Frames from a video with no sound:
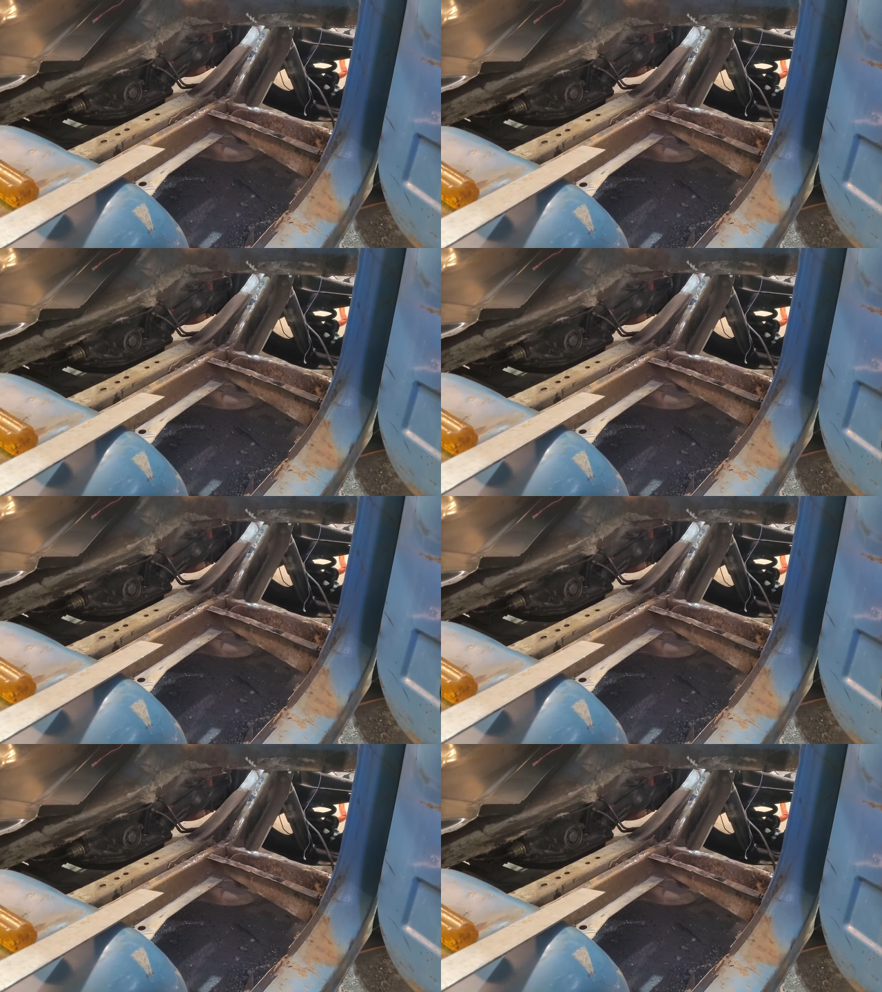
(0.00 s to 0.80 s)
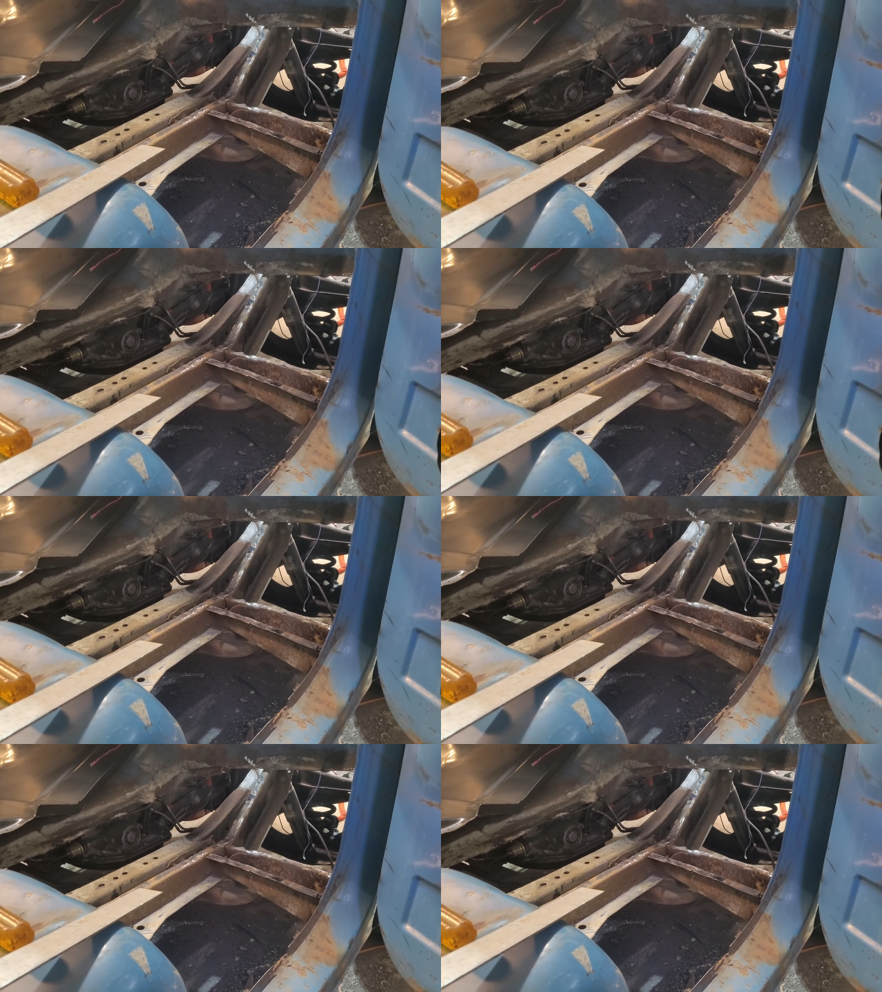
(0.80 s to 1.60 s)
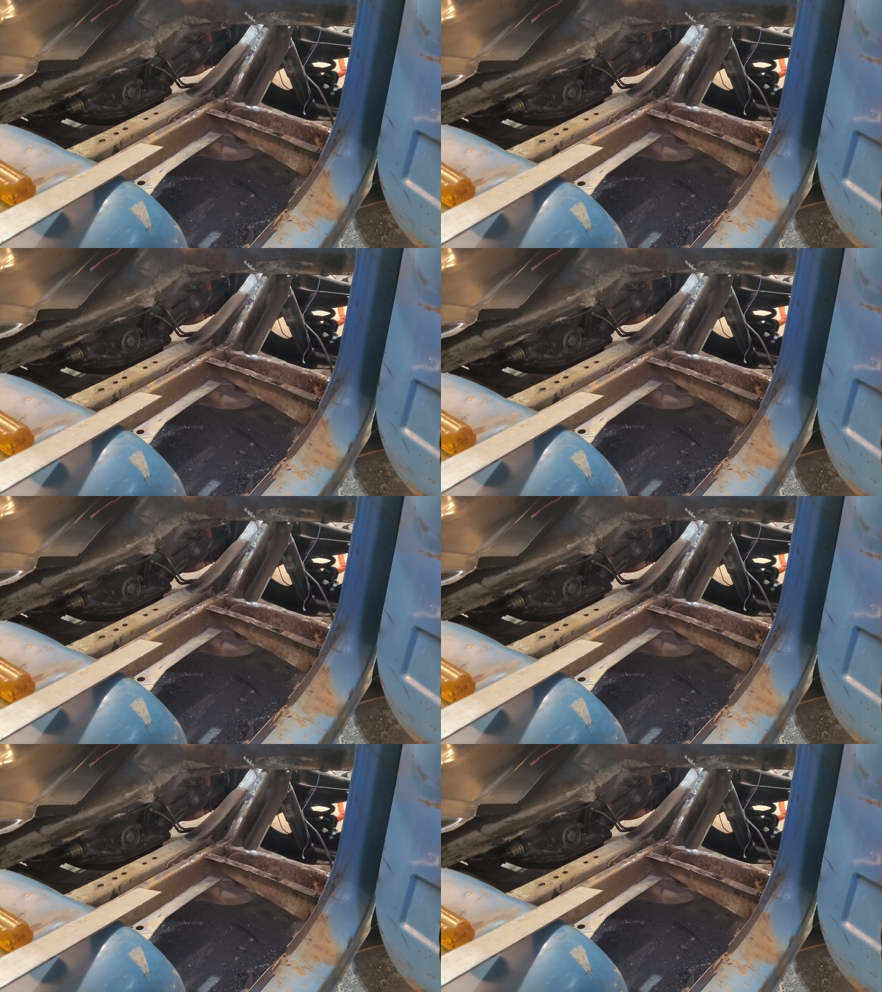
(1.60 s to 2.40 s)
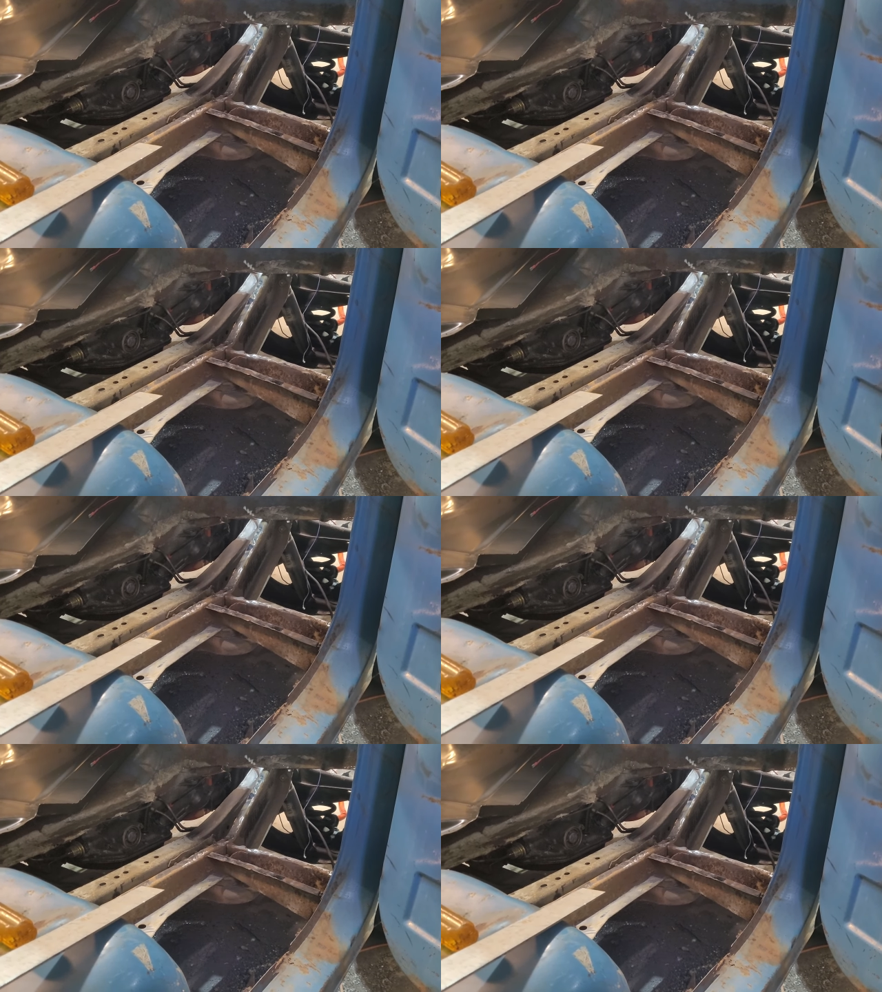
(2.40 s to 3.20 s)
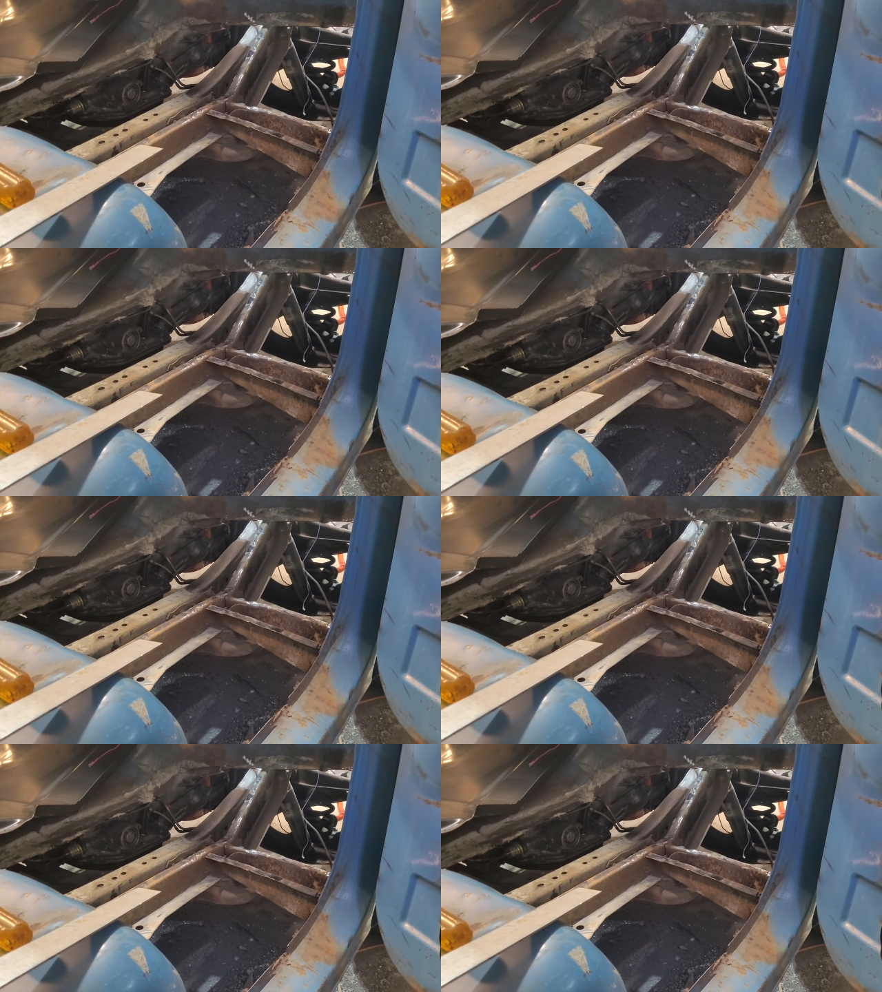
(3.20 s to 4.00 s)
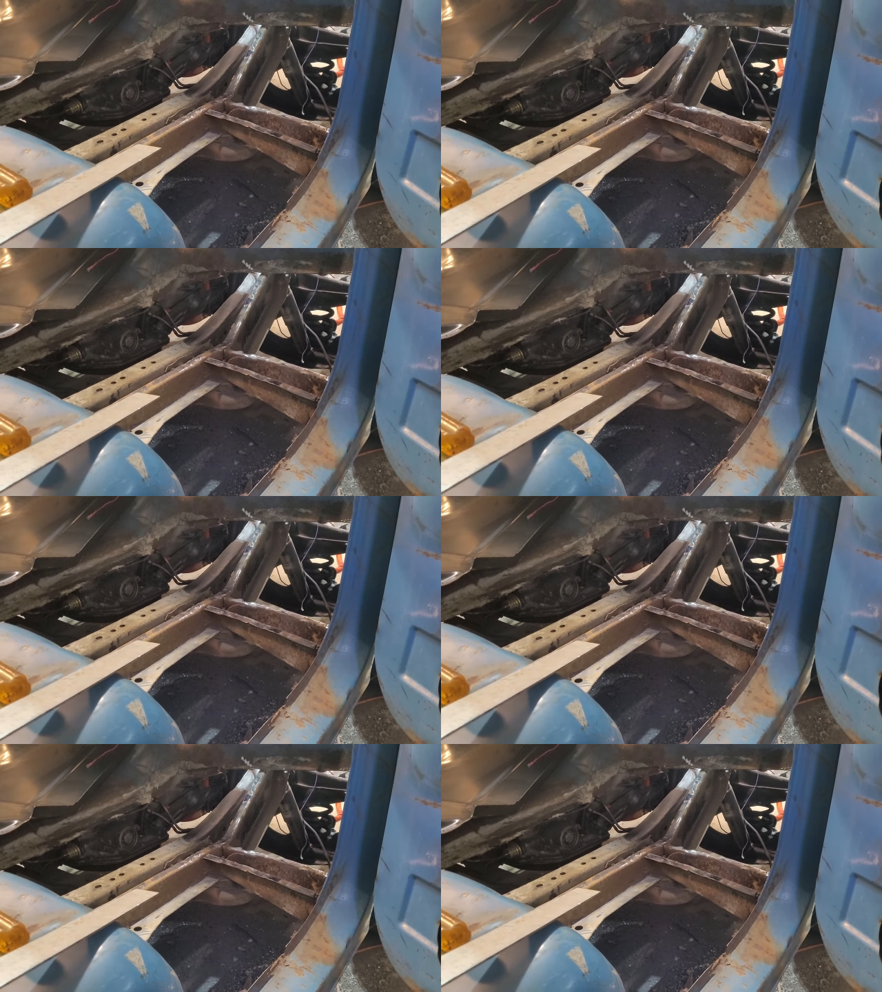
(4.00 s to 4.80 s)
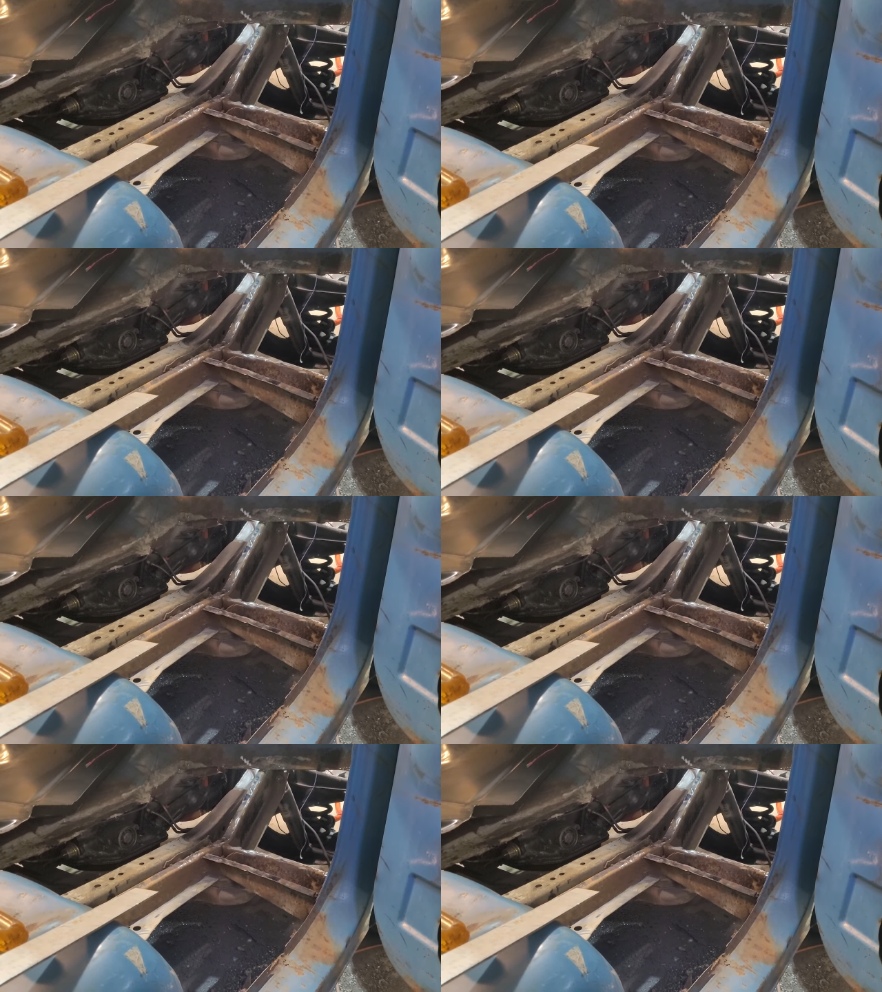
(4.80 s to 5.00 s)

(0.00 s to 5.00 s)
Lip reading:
No face is visible, so there are no lips to read.